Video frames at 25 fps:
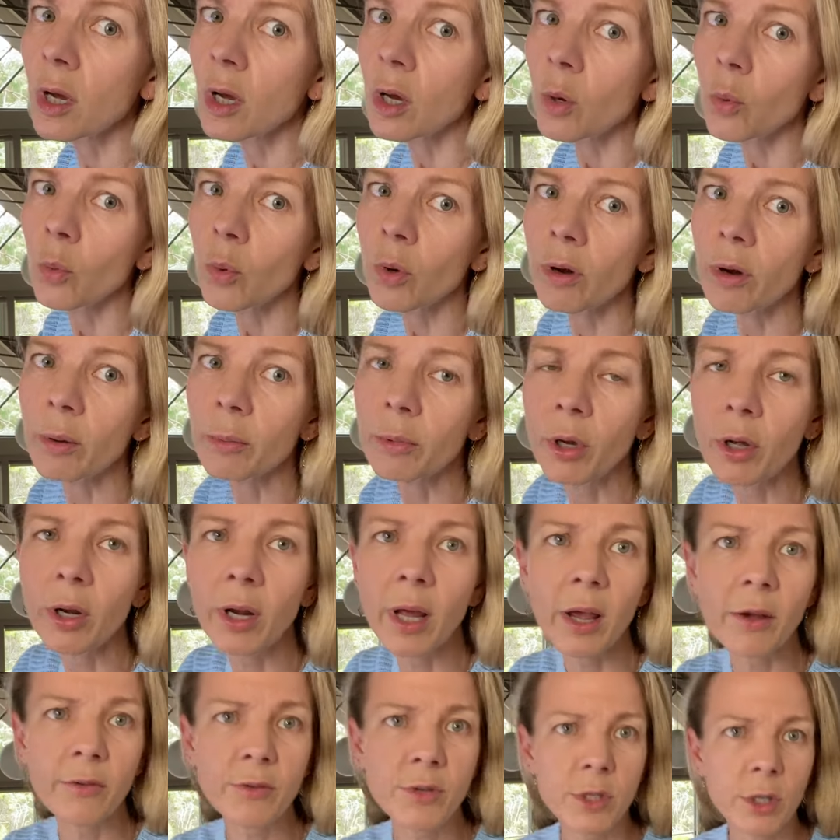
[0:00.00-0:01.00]
where I'm going to
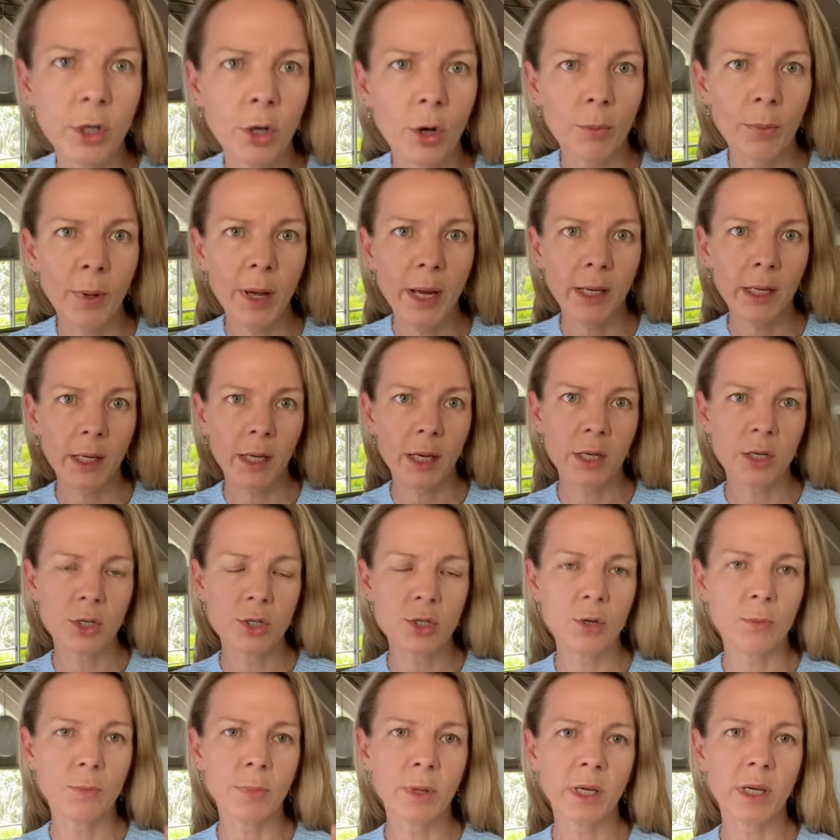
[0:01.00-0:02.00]
have to go back and
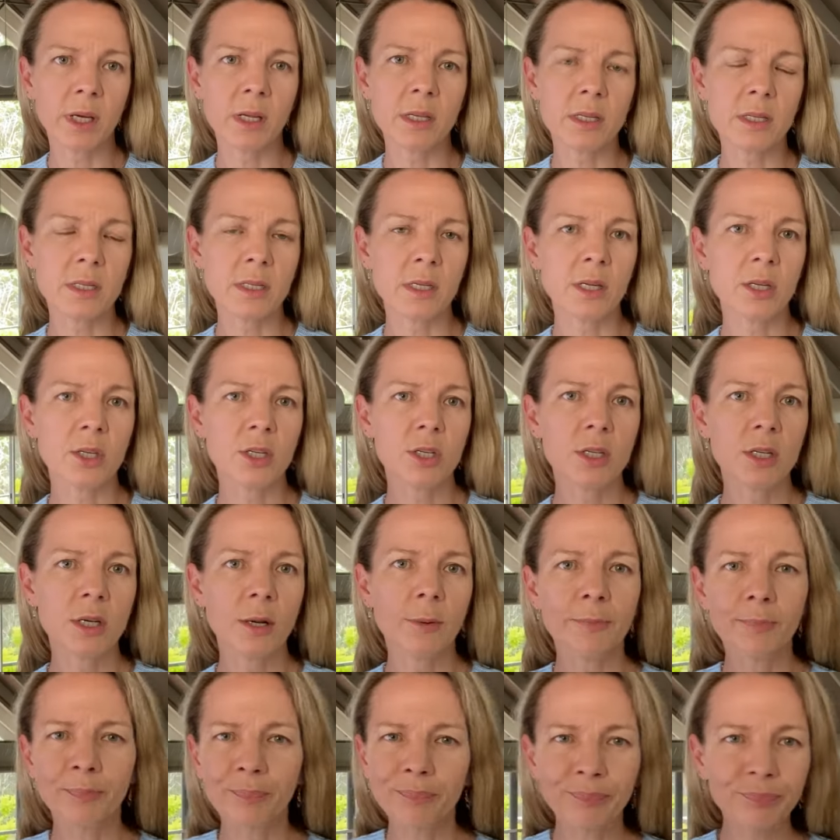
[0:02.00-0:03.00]
duplicate stitch.
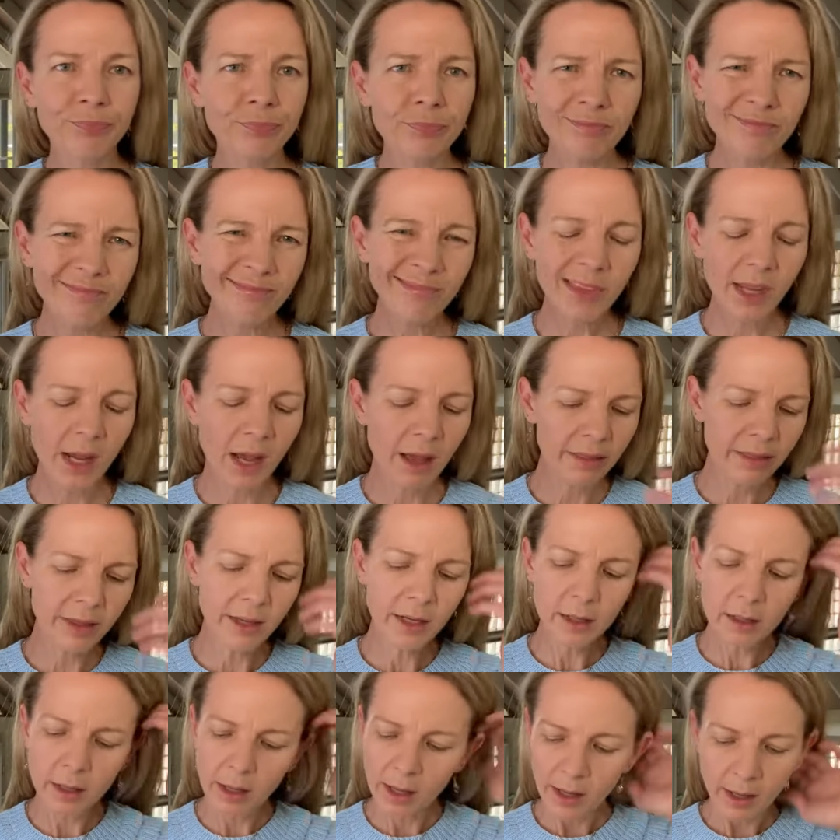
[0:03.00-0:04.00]
I
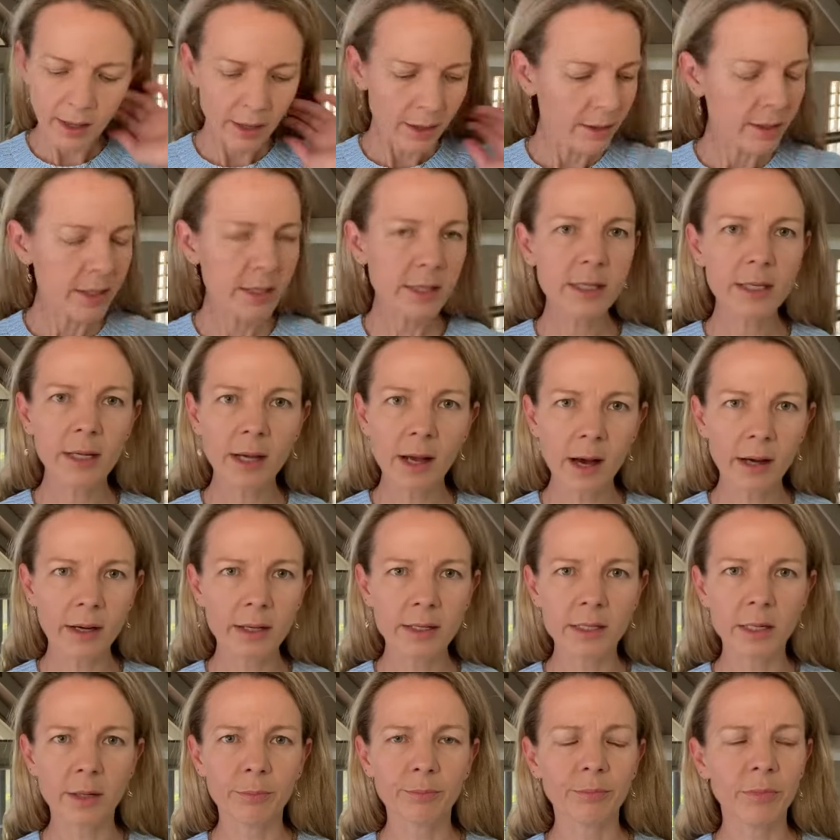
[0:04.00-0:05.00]
think this yarn
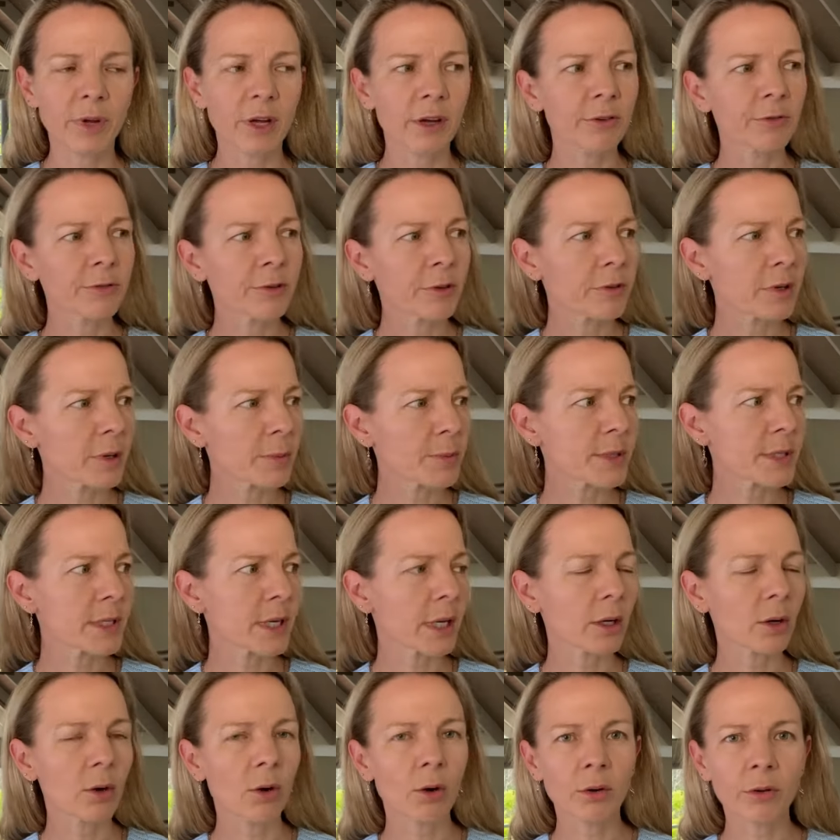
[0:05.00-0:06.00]
is a
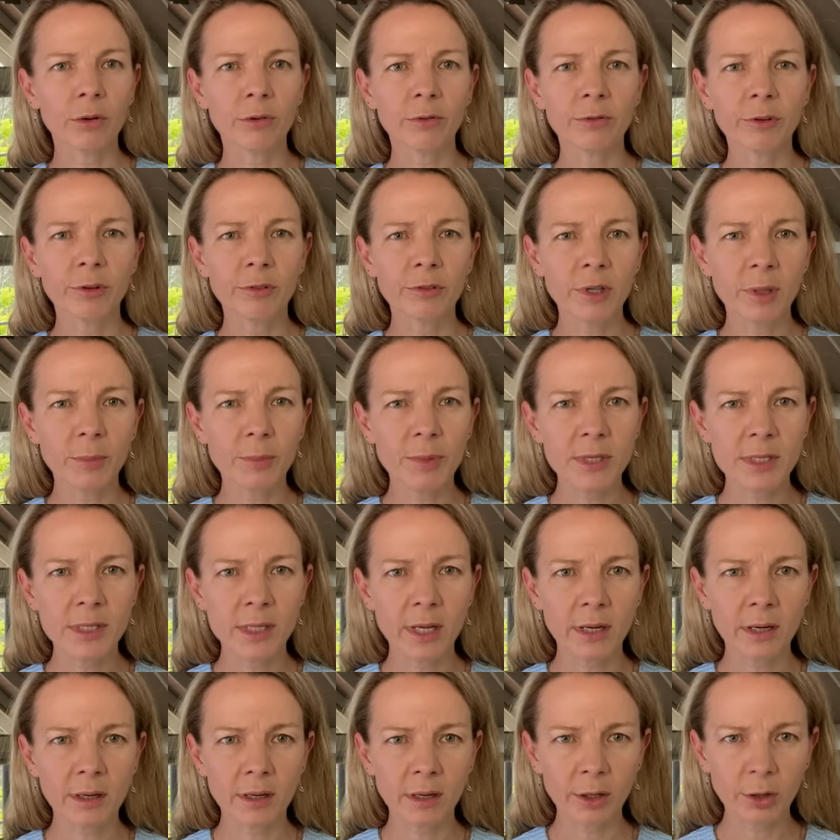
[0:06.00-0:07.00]
50% cotton,
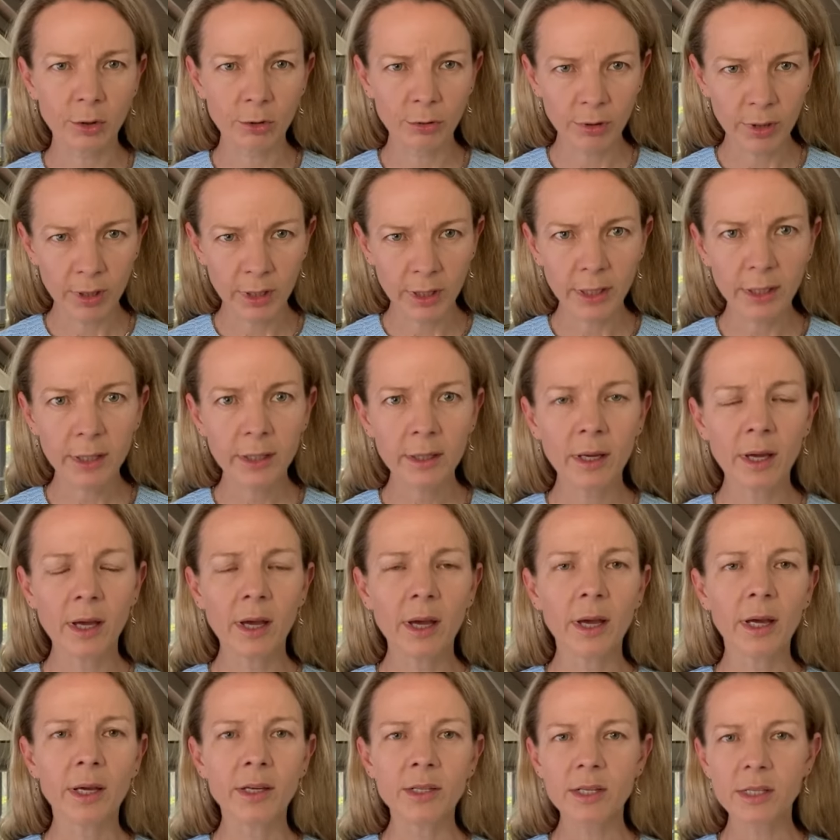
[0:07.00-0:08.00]
50% acrylic.
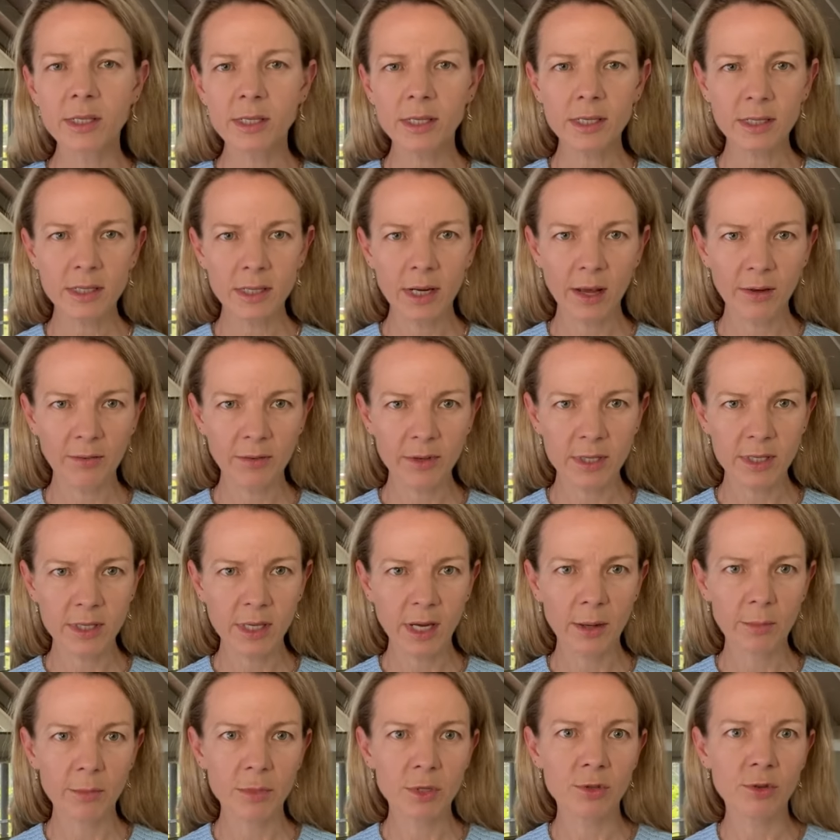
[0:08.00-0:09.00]
Just doesn't have the
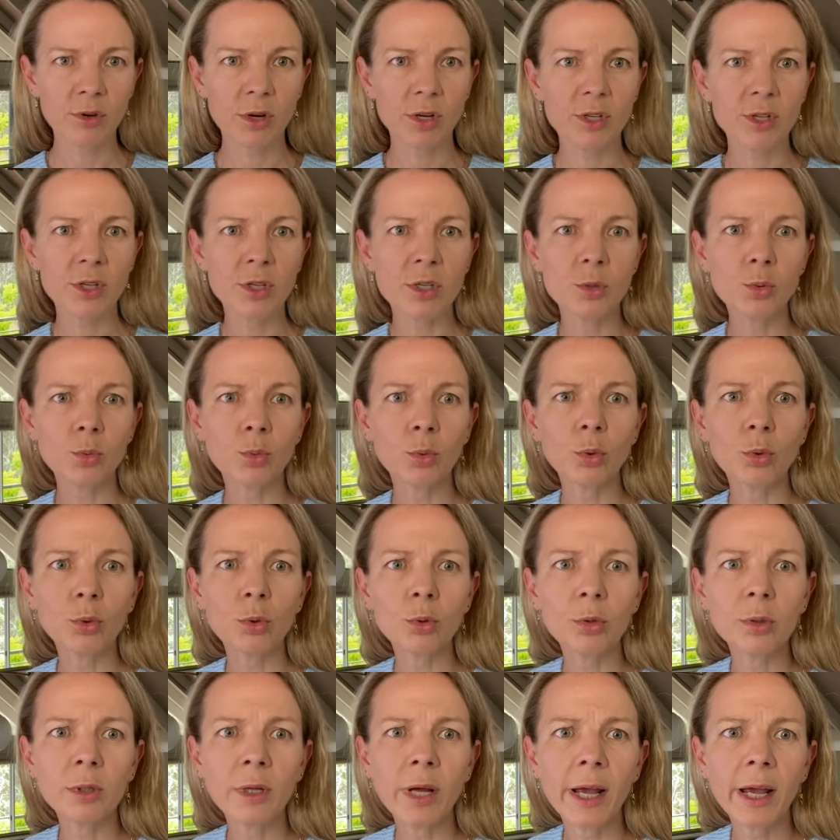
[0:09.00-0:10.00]
same stretch as
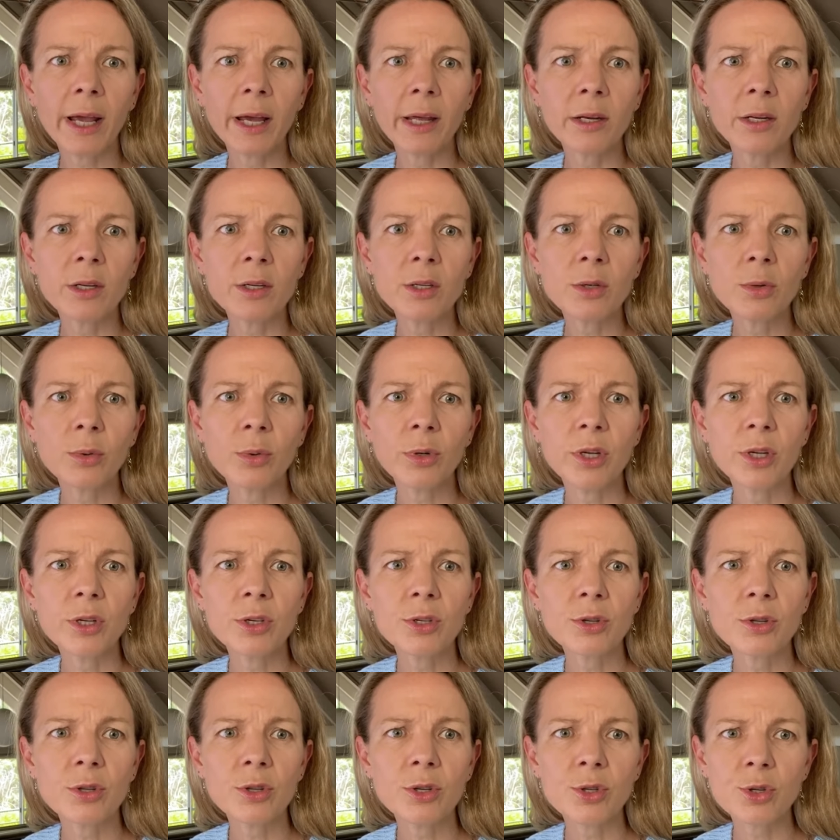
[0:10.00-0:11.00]
wool, and when you
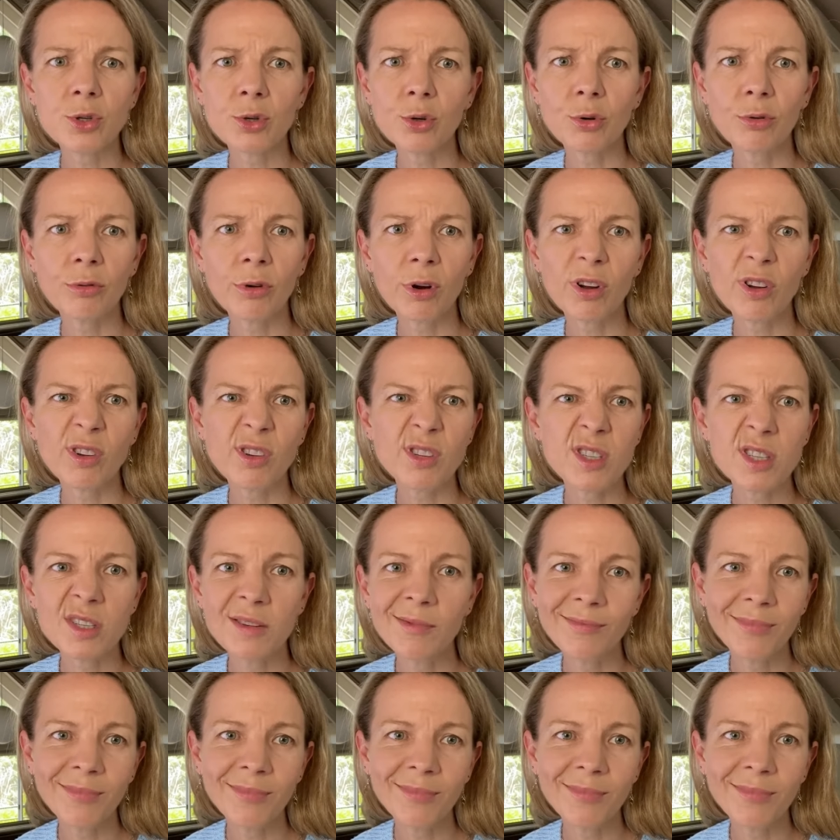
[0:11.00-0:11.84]
do the short rows,